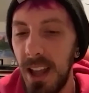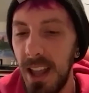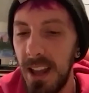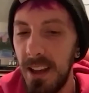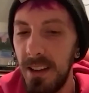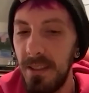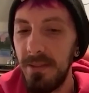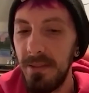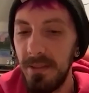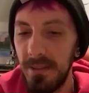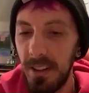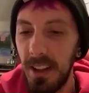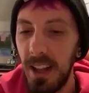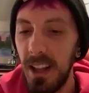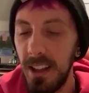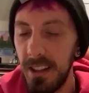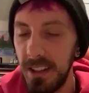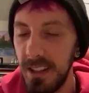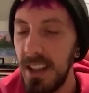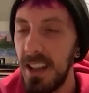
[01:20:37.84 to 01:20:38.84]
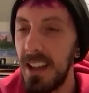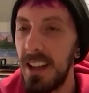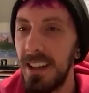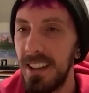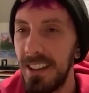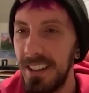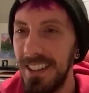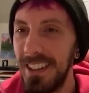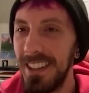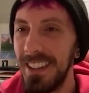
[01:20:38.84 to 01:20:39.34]
I have, yeah,
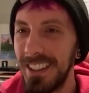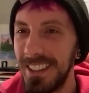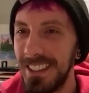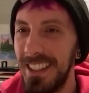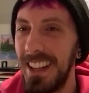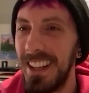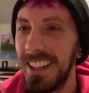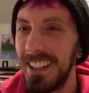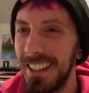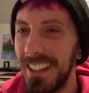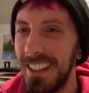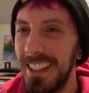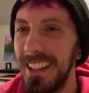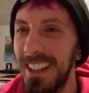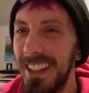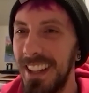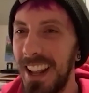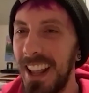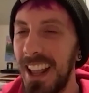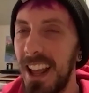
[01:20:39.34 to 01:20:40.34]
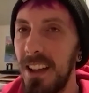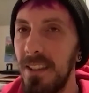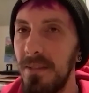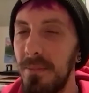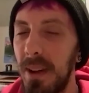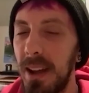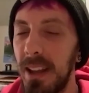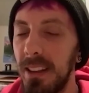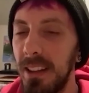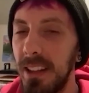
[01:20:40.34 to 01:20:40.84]
exactly. Nice. And then I have
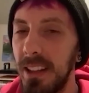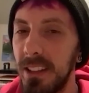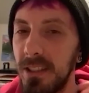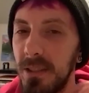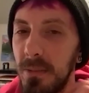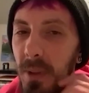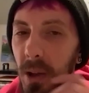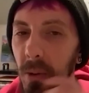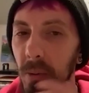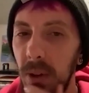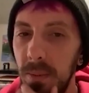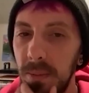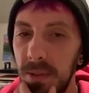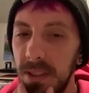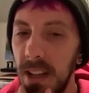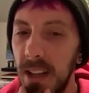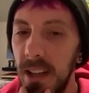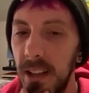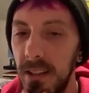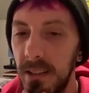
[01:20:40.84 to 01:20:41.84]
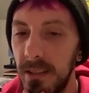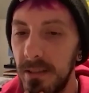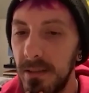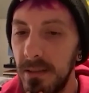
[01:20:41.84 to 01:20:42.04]
my link to my website